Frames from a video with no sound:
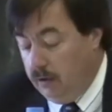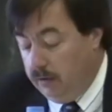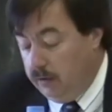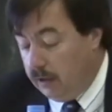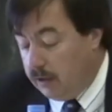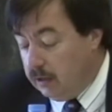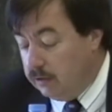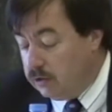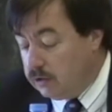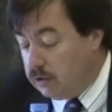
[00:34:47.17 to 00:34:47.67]

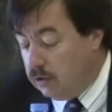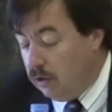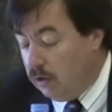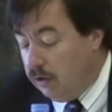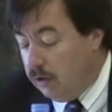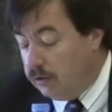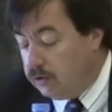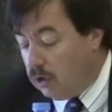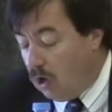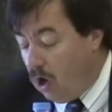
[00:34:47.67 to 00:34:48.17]
the
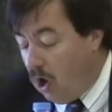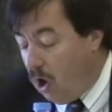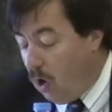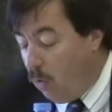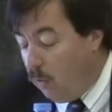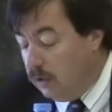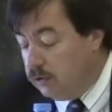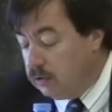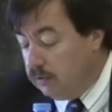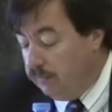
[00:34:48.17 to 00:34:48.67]
concern is
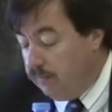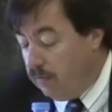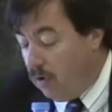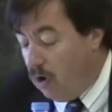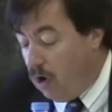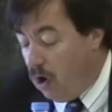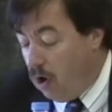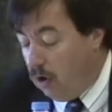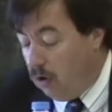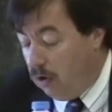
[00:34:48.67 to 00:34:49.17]
always
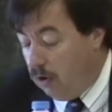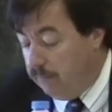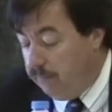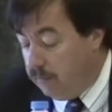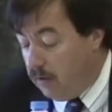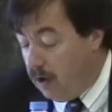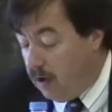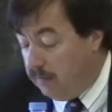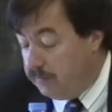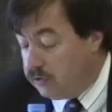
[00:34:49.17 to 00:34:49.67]
involve,
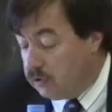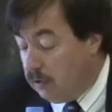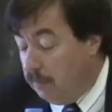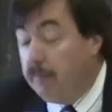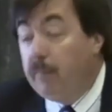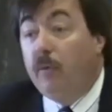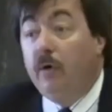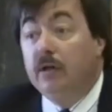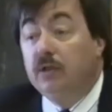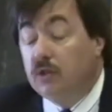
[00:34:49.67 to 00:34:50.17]
involves
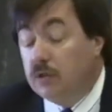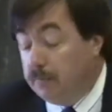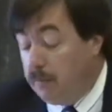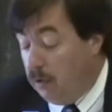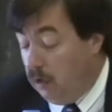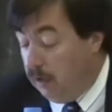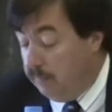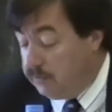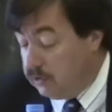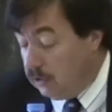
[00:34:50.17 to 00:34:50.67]
some
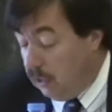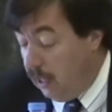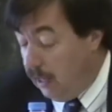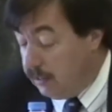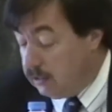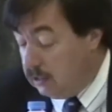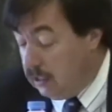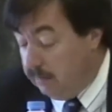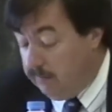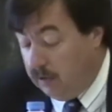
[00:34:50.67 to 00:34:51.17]
principle of
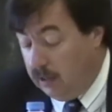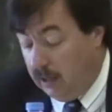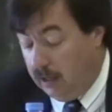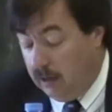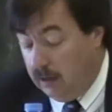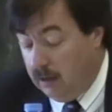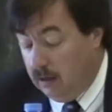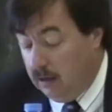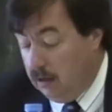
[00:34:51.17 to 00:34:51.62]
selectivity